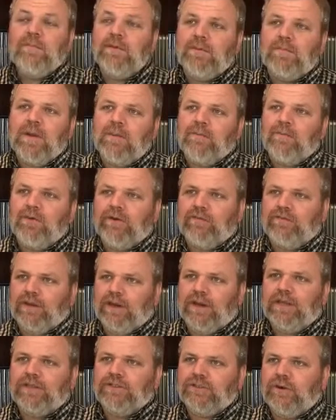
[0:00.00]
been a member of the
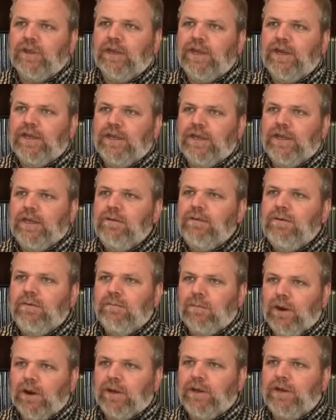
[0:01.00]
Glazer Kennedy
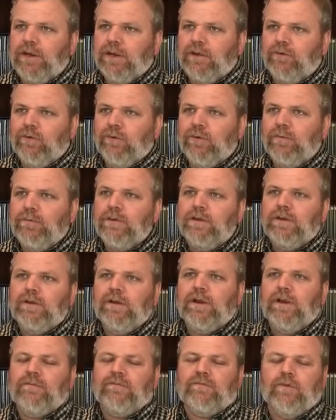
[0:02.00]
marketing group
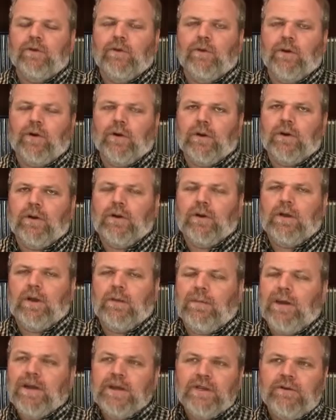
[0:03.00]
for
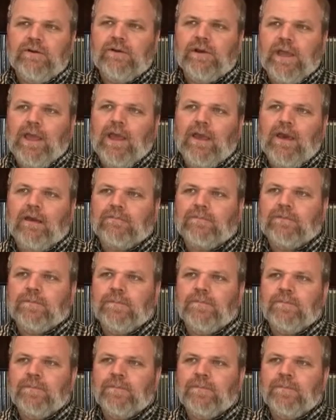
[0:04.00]
about a year and a half.